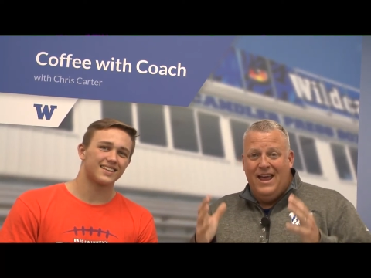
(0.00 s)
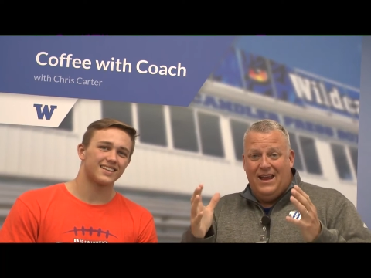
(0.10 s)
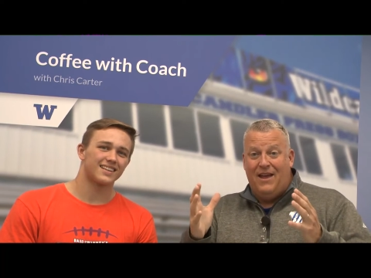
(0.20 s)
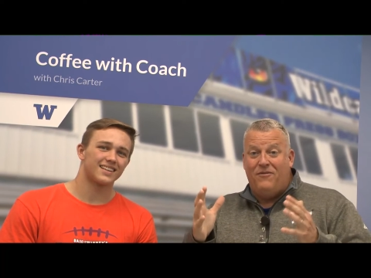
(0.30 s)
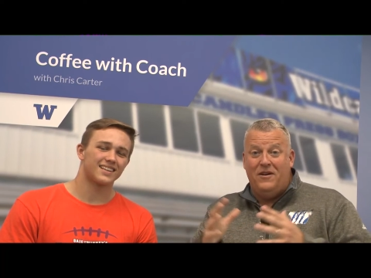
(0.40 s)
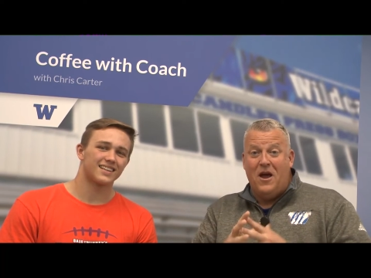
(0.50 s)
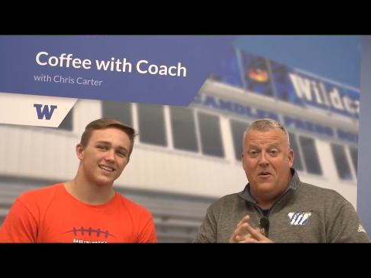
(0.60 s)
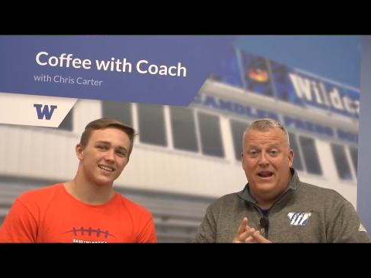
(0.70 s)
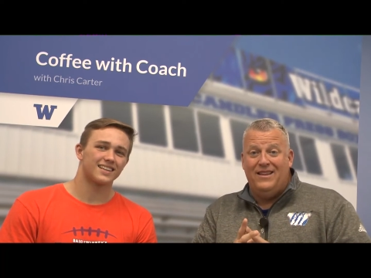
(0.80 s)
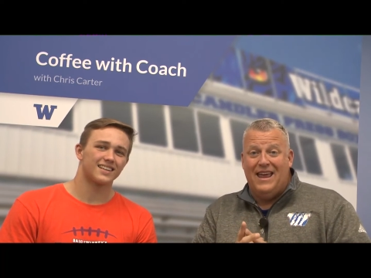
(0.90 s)
Speaker 1: If you know
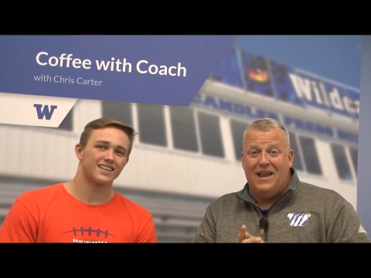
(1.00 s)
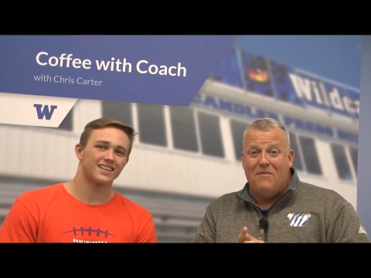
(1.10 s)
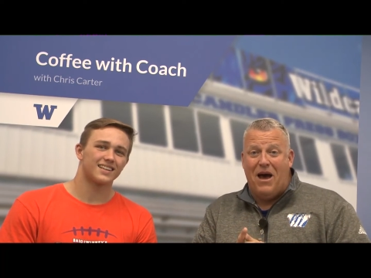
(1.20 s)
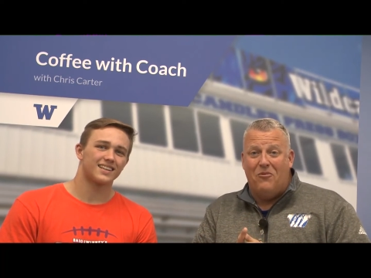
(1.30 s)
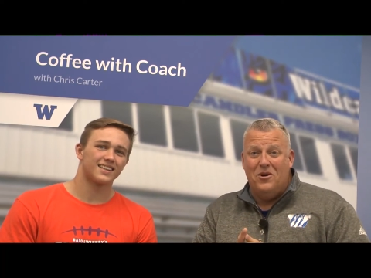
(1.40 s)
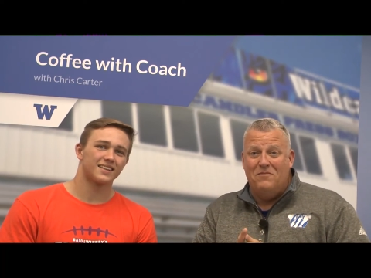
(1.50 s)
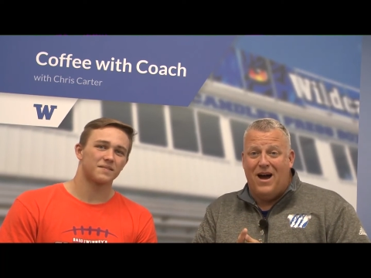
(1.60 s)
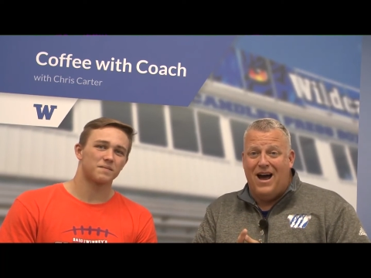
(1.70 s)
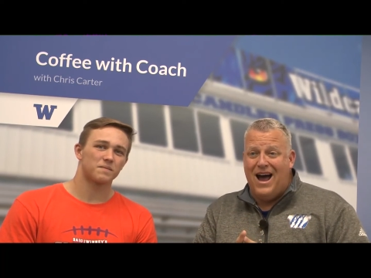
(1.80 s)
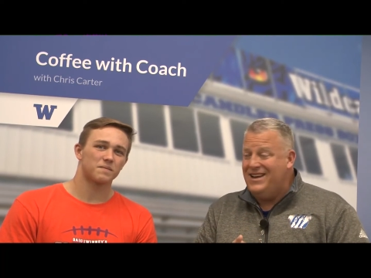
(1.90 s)
anything about Woodmont
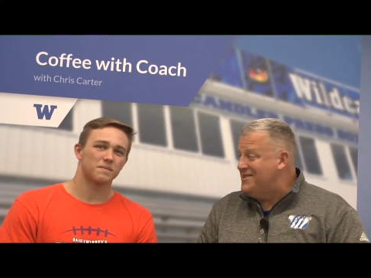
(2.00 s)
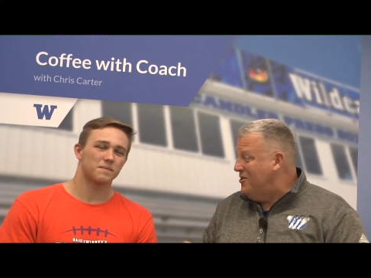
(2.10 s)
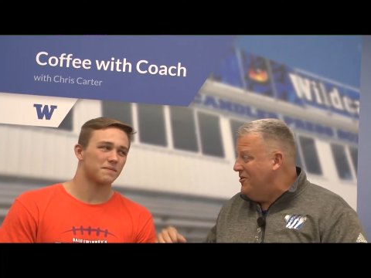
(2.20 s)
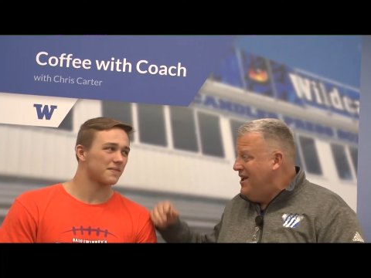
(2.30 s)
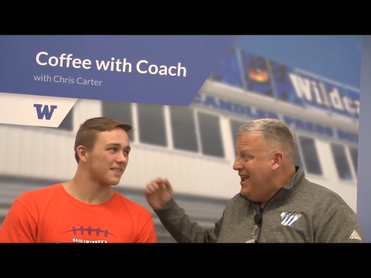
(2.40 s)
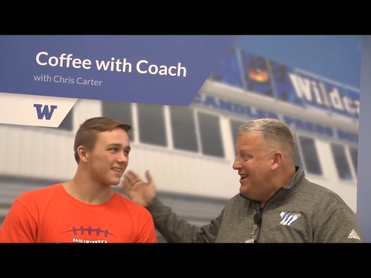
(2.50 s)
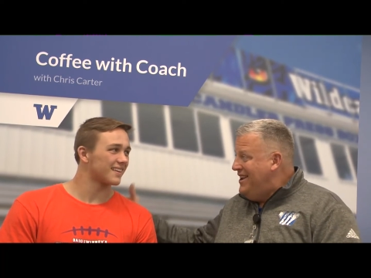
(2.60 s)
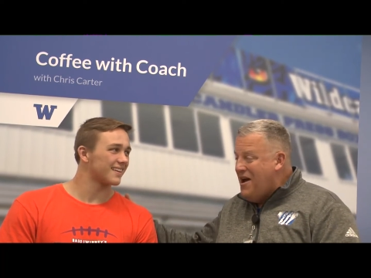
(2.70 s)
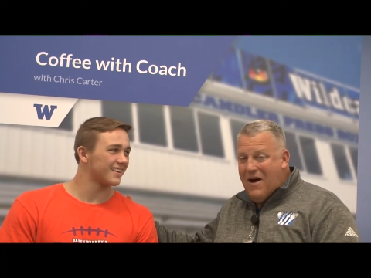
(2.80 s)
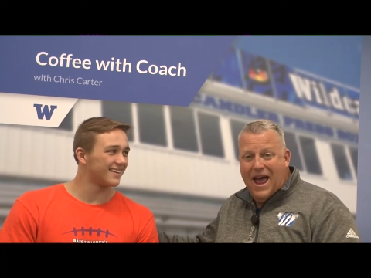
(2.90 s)
High School, you
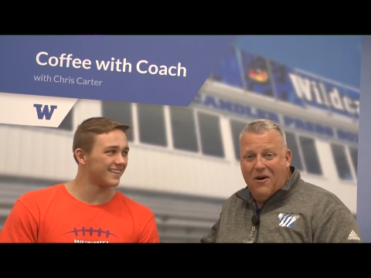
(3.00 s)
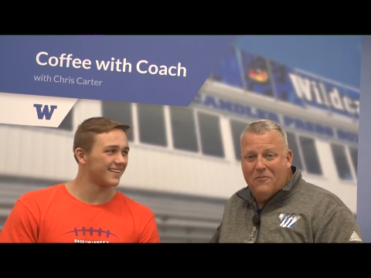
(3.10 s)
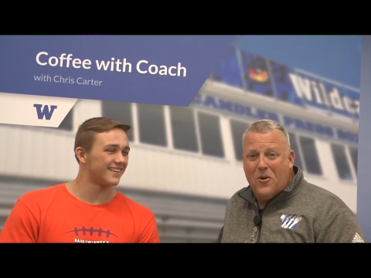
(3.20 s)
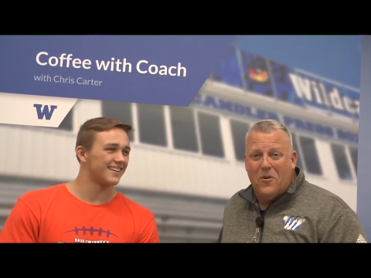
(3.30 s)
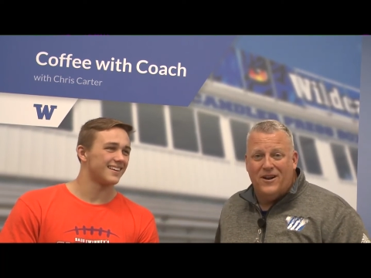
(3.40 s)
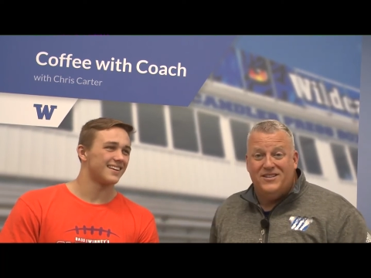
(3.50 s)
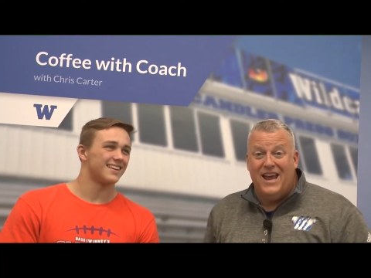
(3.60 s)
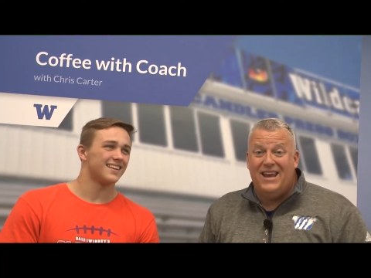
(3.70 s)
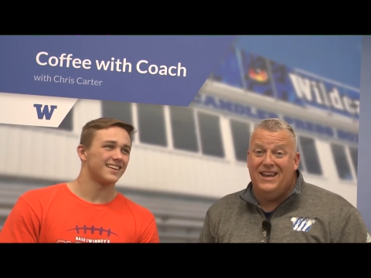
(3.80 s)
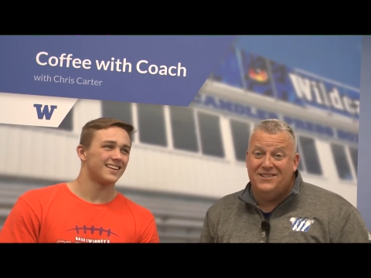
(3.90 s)
know how important
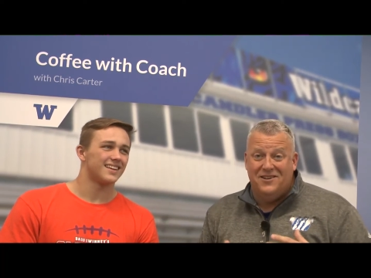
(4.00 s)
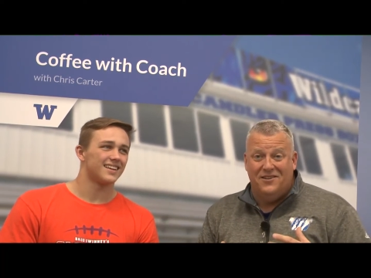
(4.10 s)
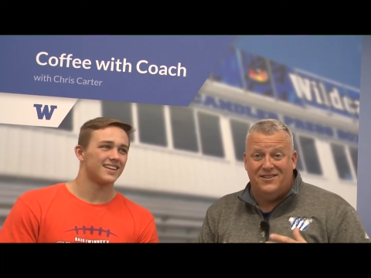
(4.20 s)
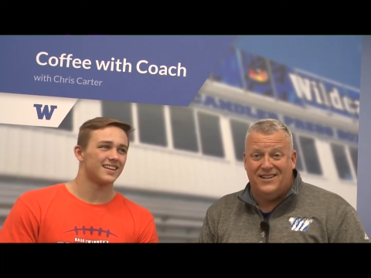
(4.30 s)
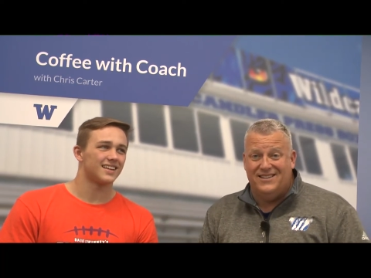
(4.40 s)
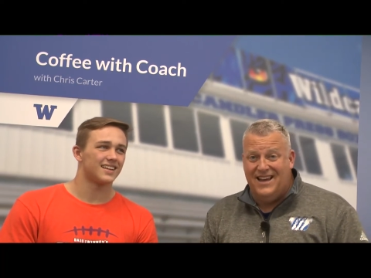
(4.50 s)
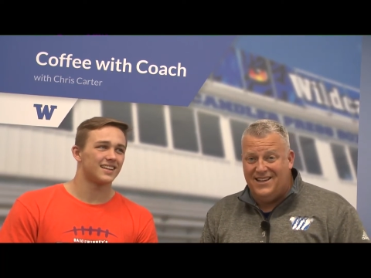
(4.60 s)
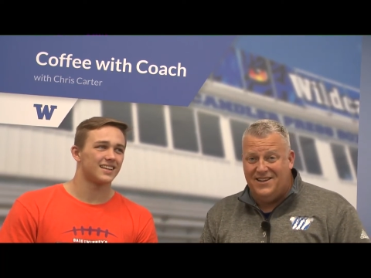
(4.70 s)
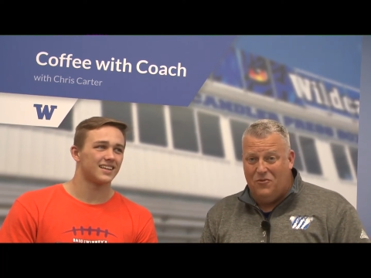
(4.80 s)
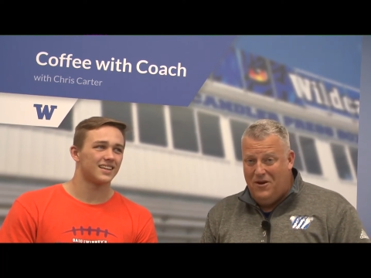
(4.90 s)
Jake is to the success
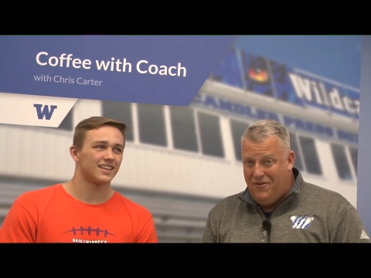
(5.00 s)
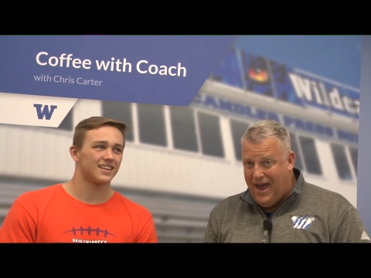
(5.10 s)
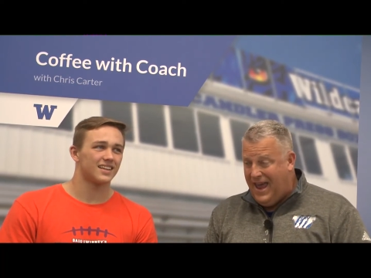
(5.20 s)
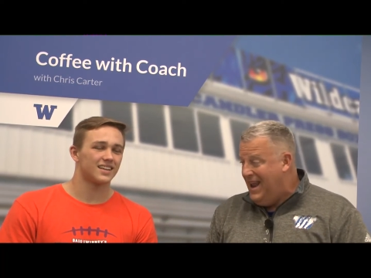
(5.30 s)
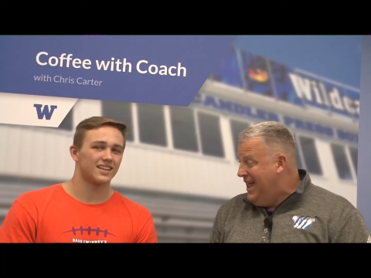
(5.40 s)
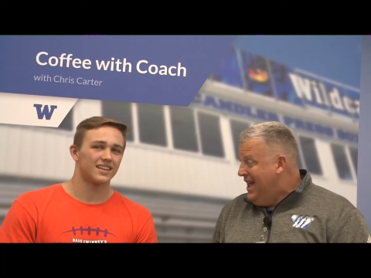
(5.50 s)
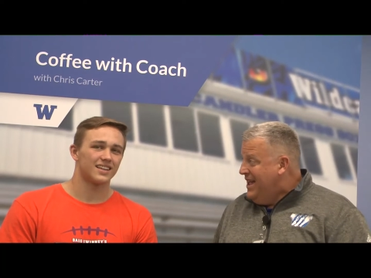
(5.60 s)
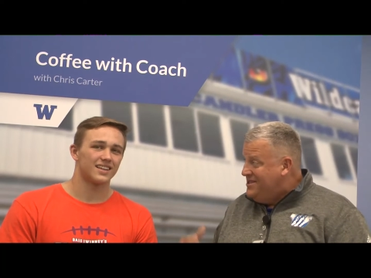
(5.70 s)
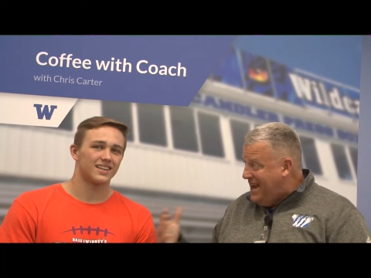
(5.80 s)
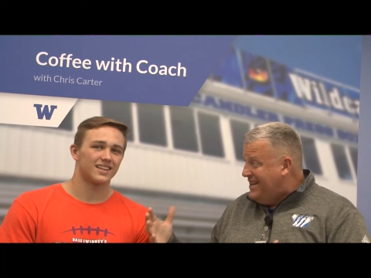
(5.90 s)
that we've had.
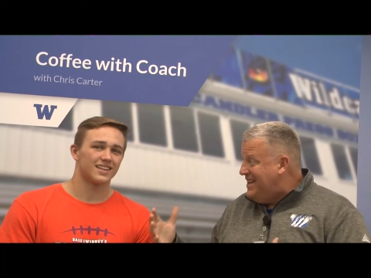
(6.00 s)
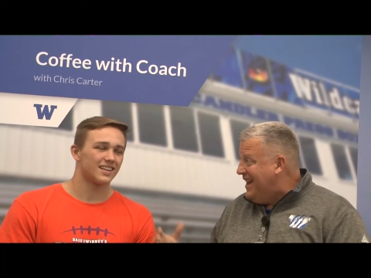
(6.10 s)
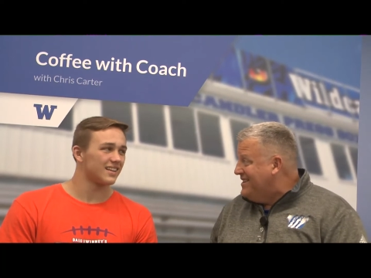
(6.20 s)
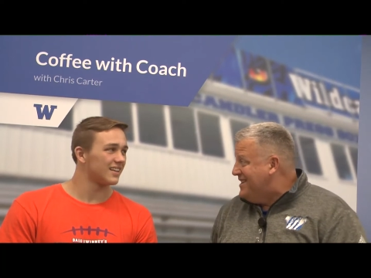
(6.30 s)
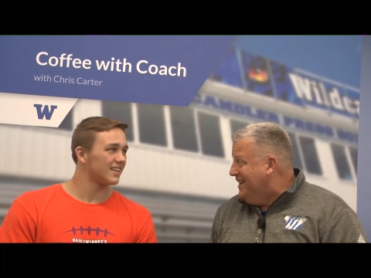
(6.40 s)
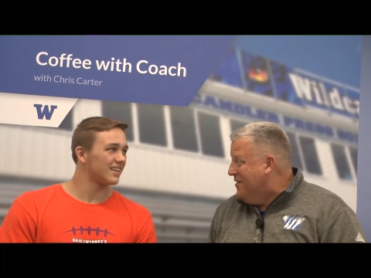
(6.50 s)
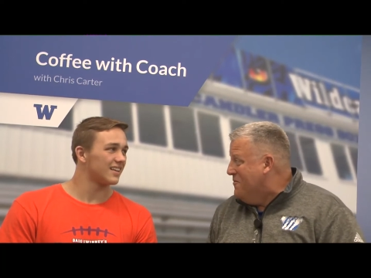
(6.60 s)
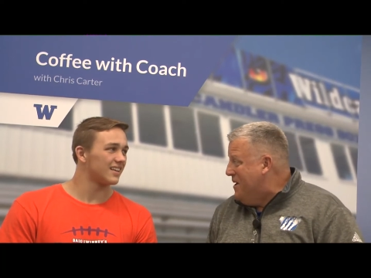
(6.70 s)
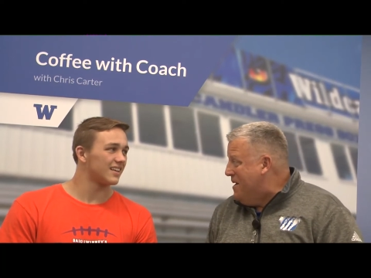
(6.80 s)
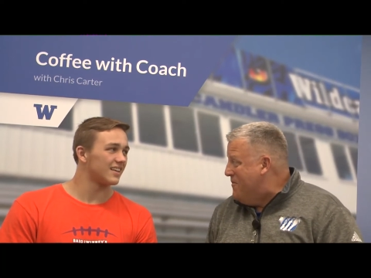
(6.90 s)
Jake, tell us a little
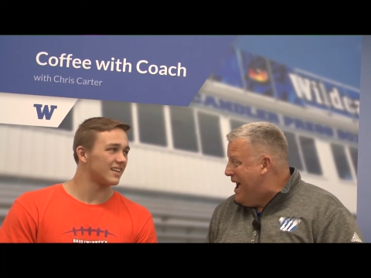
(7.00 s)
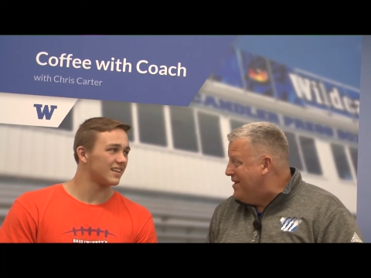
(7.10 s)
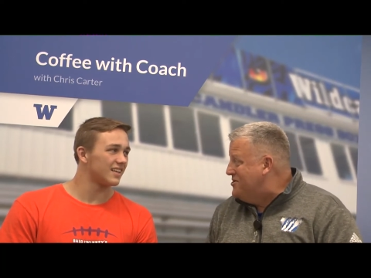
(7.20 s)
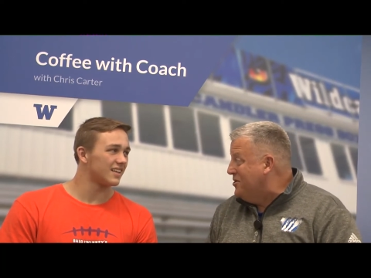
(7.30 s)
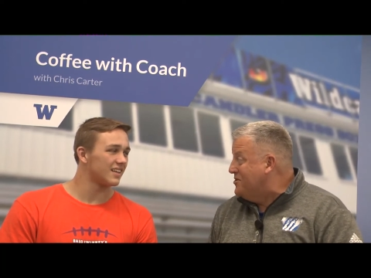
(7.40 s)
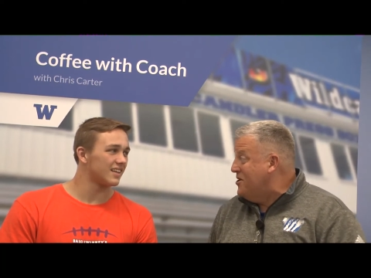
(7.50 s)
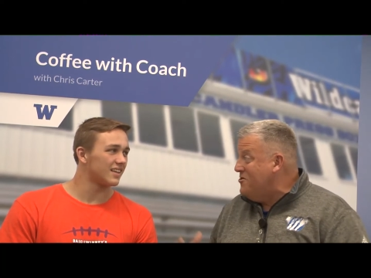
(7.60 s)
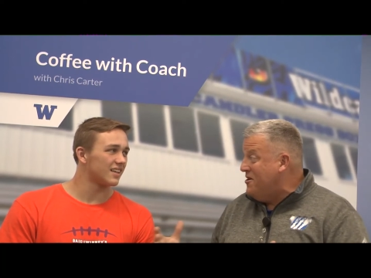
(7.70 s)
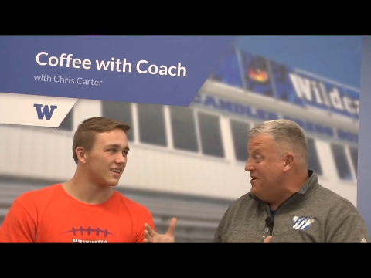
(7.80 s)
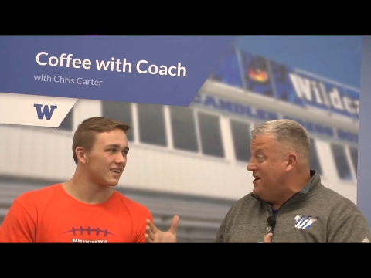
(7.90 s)
bit about your
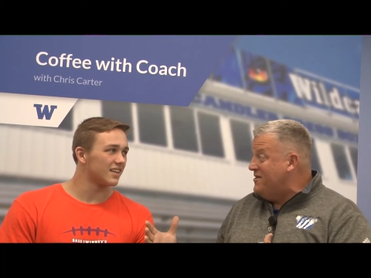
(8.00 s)
junior year